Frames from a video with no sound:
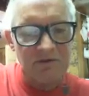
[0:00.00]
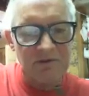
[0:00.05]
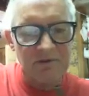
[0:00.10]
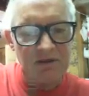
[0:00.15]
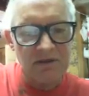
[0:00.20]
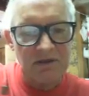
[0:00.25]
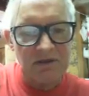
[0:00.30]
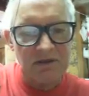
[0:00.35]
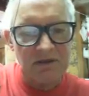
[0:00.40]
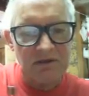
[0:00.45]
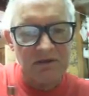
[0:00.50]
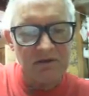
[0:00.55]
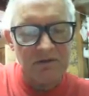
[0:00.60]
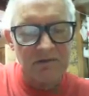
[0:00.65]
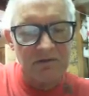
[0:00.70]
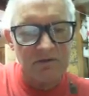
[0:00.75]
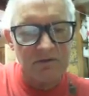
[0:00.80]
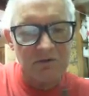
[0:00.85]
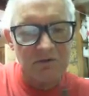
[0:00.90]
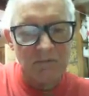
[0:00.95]

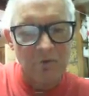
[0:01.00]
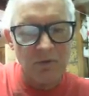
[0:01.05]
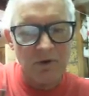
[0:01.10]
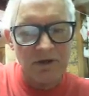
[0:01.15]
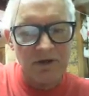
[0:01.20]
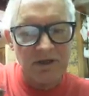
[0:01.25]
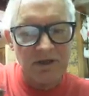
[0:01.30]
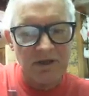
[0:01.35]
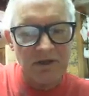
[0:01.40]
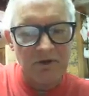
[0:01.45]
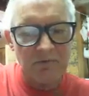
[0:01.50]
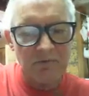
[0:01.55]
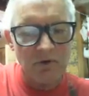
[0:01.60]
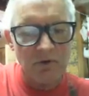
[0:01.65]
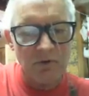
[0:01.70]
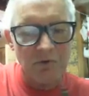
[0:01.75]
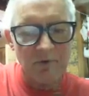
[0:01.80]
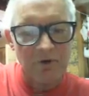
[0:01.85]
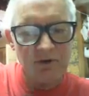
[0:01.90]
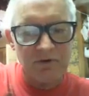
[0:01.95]
15,
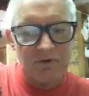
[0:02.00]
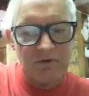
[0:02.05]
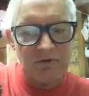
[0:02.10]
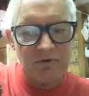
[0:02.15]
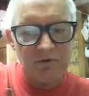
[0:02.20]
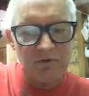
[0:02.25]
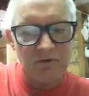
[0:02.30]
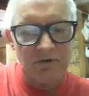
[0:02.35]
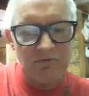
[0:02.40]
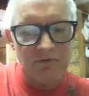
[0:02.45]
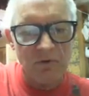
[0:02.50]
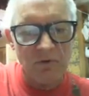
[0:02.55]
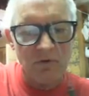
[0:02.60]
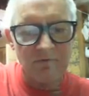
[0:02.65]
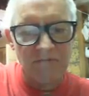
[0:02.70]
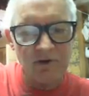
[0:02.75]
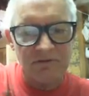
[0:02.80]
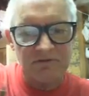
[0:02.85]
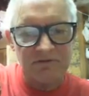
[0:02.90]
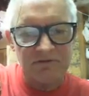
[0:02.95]
20, 21, 2,
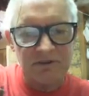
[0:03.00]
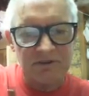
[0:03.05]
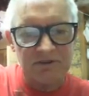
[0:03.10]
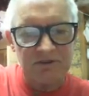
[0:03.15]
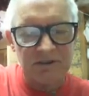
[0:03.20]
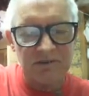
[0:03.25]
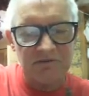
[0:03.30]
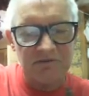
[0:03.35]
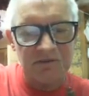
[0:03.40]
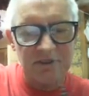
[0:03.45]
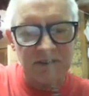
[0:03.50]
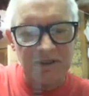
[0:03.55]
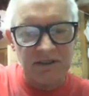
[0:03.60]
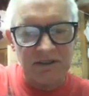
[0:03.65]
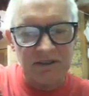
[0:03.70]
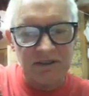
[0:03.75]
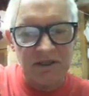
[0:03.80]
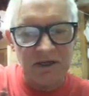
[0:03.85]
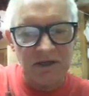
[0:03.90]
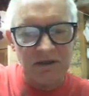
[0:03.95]
3, 4, 5, 6,
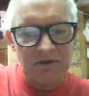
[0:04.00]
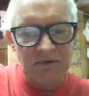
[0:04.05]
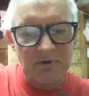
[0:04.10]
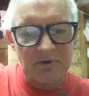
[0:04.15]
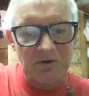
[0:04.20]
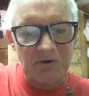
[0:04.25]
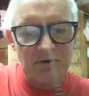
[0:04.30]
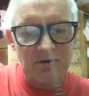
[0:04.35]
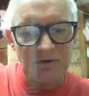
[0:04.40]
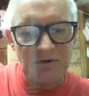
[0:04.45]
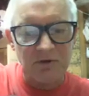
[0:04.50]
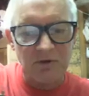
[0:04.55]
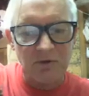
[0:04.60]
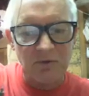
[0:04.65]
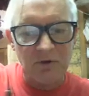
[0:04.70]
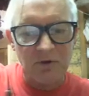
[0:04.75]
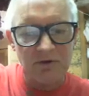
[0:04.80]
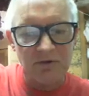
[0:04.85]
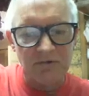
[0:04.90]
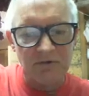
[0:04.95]
7, 8, 9,
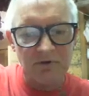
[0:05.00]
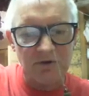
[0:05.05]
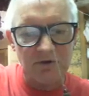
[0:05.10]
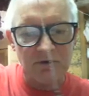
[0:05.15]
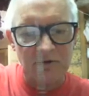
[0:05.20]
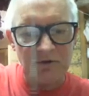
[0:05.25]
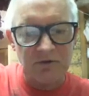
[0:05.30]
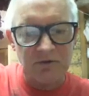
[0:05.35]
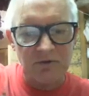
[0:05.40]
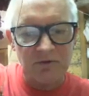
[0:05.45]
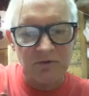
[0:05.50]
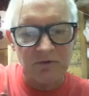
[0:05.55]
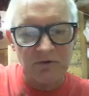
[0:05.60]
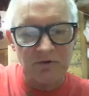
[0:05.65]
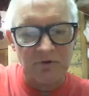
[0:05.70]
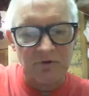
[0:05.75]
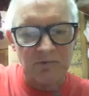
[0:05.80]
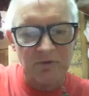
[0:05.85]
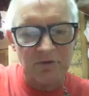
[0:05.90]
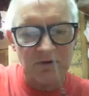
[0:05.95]
30, 31,
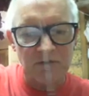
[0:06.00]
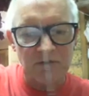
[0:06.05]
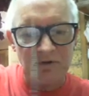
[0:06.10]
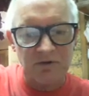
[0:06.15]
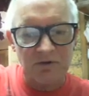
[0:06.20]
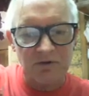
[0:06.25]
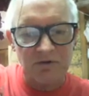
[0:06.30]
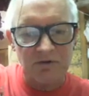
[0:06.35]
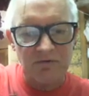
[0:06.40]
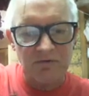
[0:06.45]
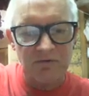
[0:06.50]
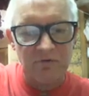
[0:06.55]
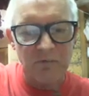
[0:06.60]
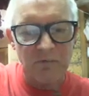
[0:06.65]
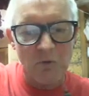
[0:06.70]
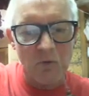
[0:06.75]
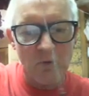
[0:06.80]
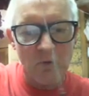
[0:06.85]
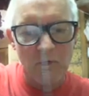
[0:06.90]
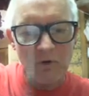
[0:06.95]
32, 33,
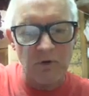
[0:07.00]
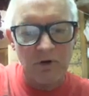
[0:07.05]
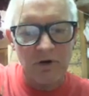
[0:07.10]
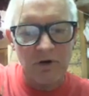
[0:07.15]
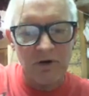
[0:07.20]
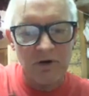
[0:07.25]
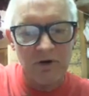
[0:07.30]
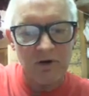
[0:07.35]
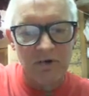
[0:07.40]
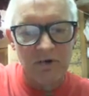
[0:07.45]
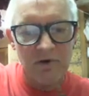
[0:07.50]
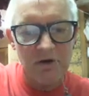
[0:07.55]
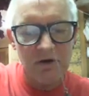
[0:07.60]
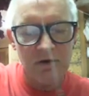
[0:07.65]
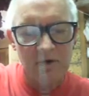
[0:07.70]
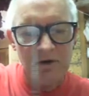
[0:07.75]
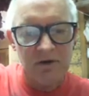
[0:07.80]
34,